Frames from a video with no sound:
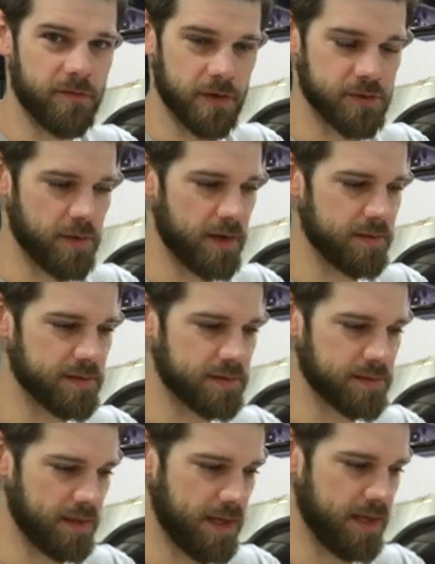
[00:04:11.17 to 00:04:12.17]
refrigerators,
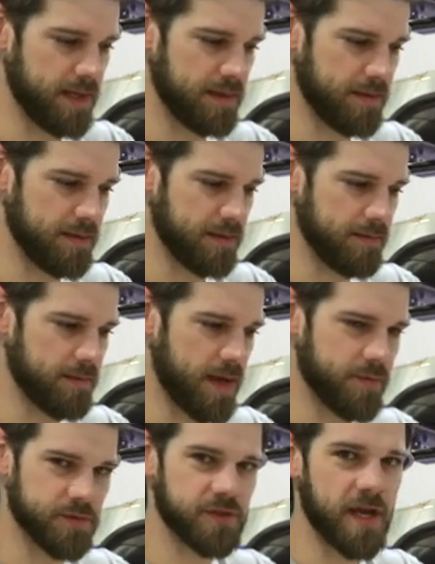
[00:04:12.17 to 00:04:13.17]
and
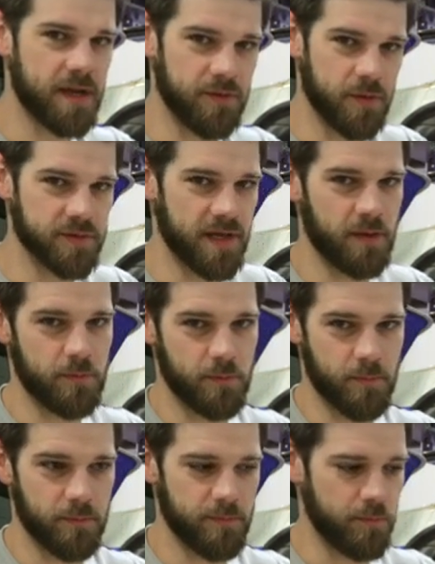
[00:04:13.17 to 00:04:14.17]
I was checking those out
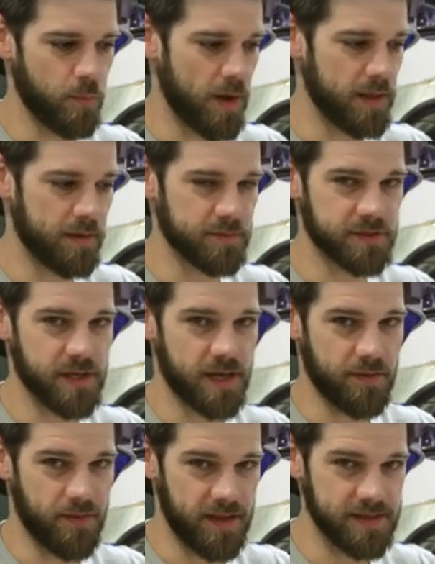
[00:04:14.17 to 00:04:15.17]
while I was
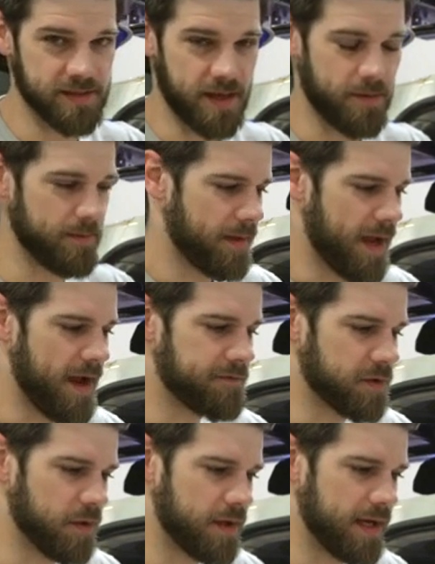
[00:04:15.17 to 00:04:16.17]
checking these out.
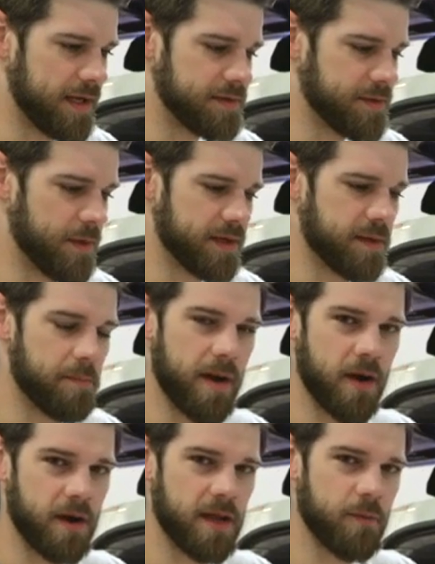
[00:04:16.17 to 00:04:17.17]
After looking into it and
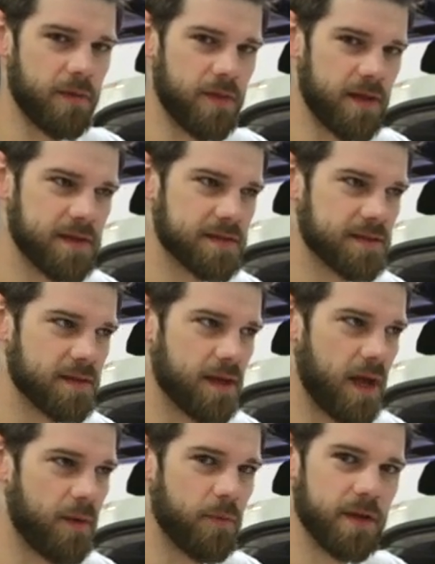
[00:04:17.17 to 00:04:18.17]
comparing it with this,
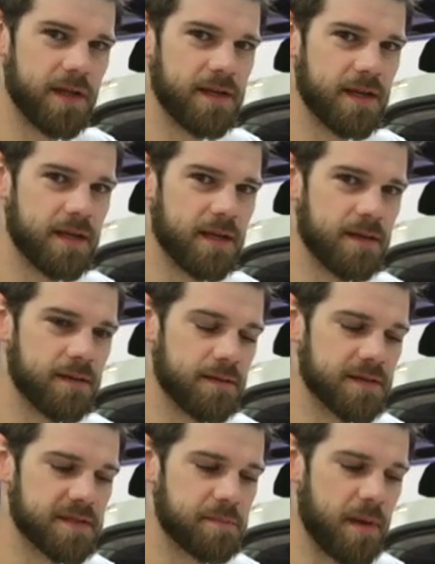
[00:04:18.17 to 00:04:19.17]
I really didn't
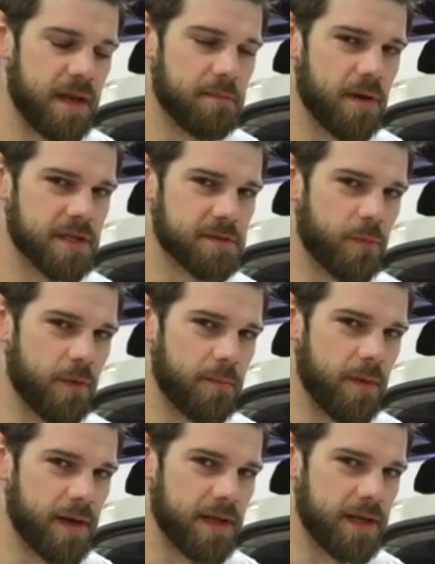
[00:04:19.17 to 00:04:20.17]
spend much more
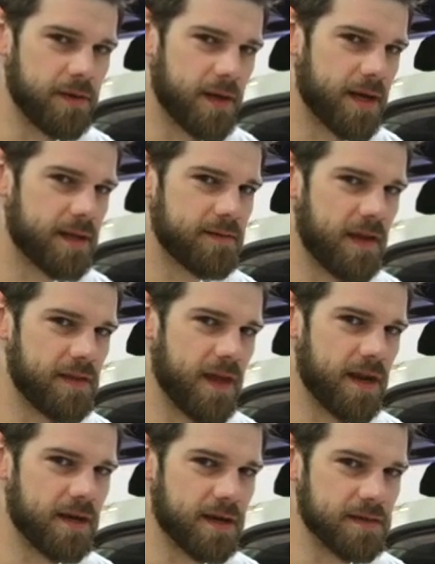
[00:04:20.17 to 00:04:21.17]
money, and you got to take
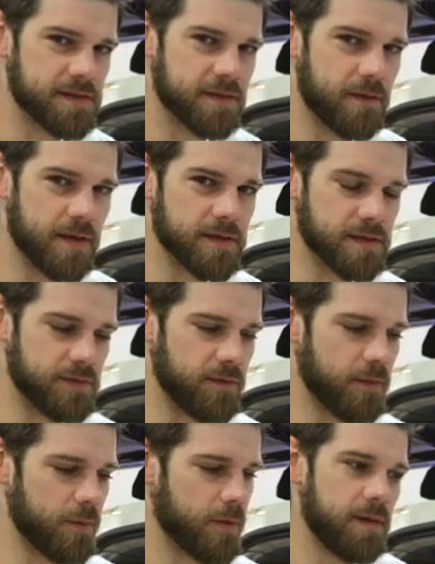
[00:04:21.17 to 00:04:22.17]
that into consideration
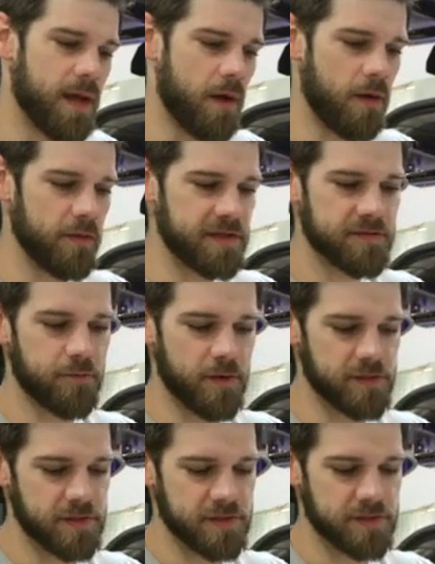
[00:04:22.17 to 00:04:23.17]
too. Now all these
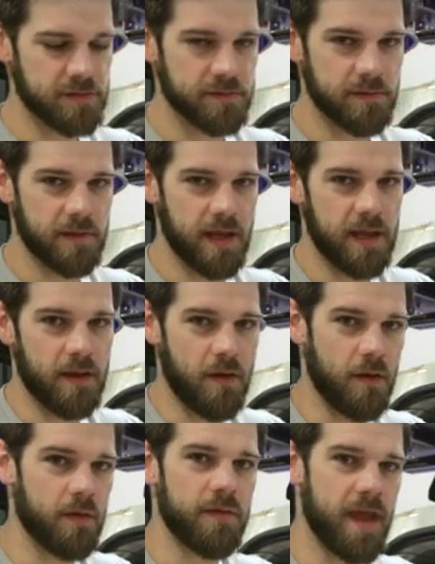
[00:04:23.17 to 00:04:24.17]
fridges, they
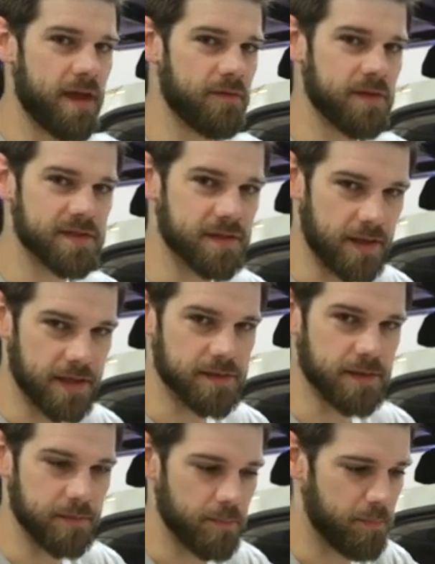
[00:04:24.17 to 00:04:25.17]
have
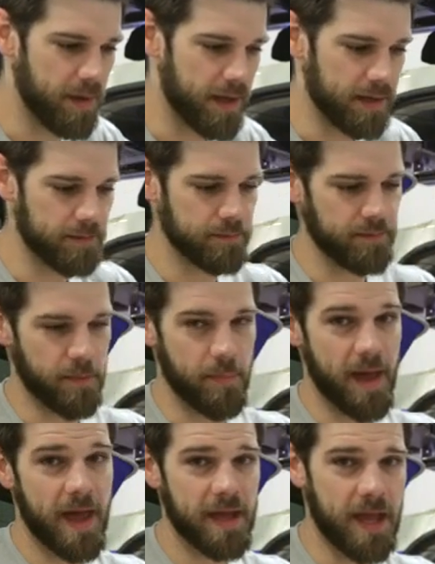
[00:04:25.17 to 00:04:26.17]
insulation, but the
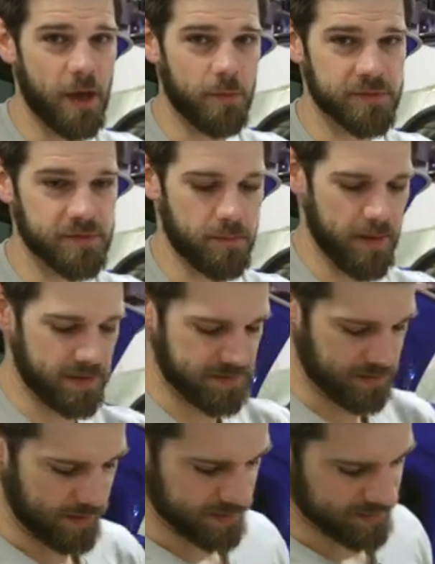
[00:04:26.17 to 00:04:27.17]
bag helps
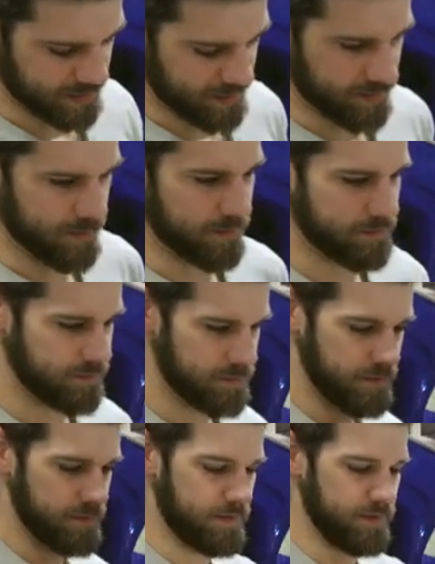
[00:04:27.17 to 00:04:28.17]
tremendously. It's
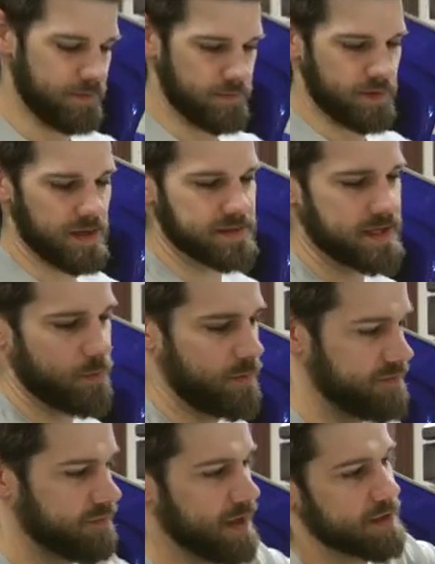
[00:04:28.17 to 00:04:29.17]
like a
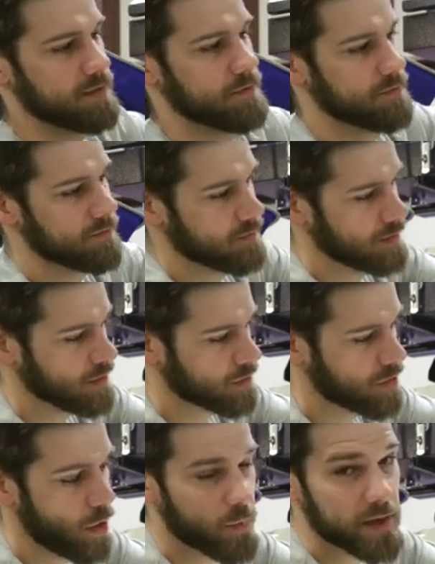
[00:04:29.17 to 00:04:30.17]
reflective
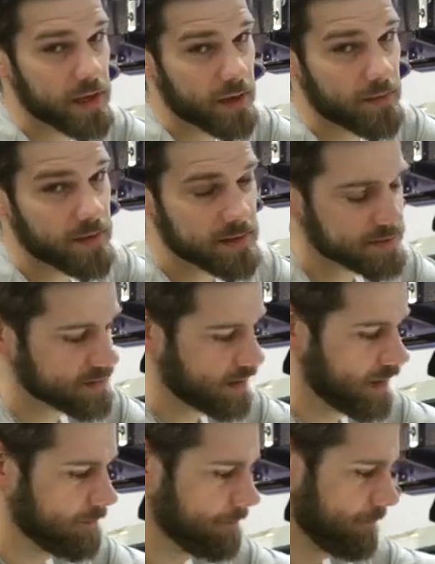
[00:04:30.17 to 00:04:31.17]
coating on the
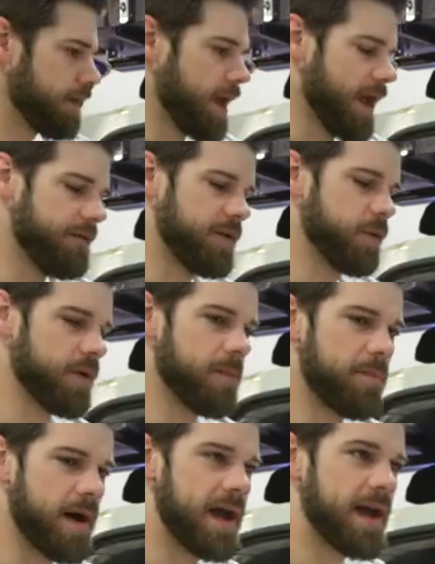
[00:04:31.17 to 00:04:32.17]
inside. If you were to
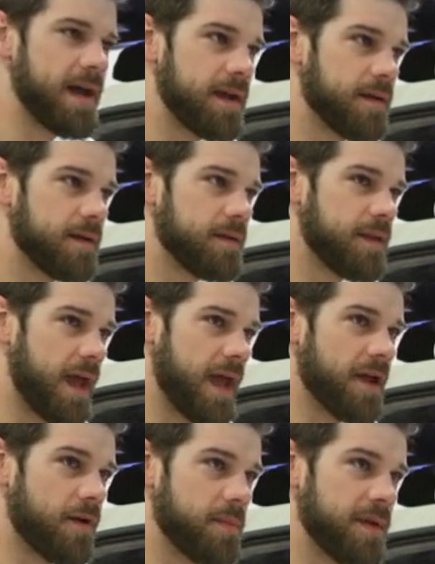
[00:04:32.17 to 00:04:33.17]
buy the
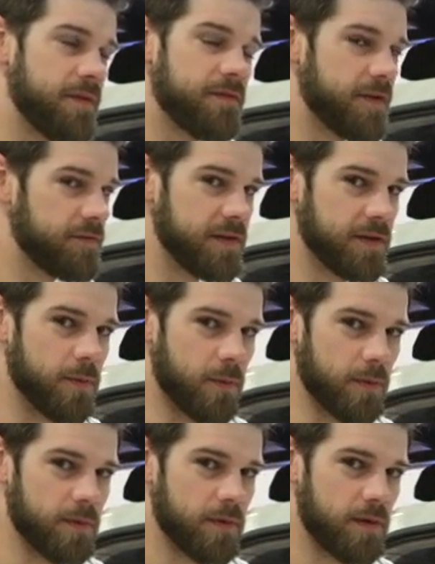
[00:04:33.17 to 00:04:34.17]
ARB 50
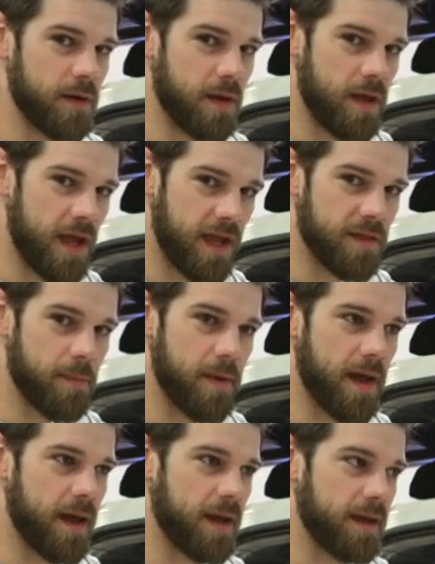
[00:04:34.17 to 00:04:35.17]
quart and the
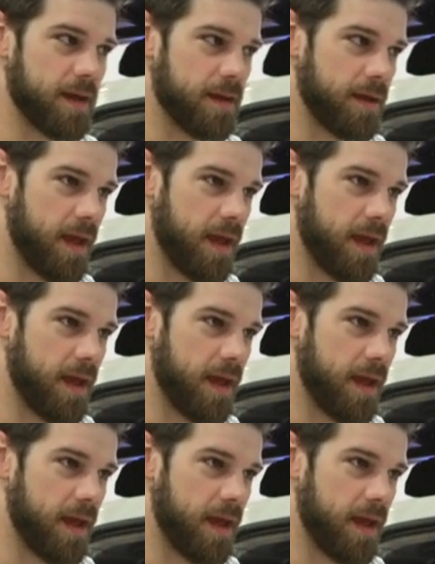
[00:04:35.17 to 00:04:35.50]
bag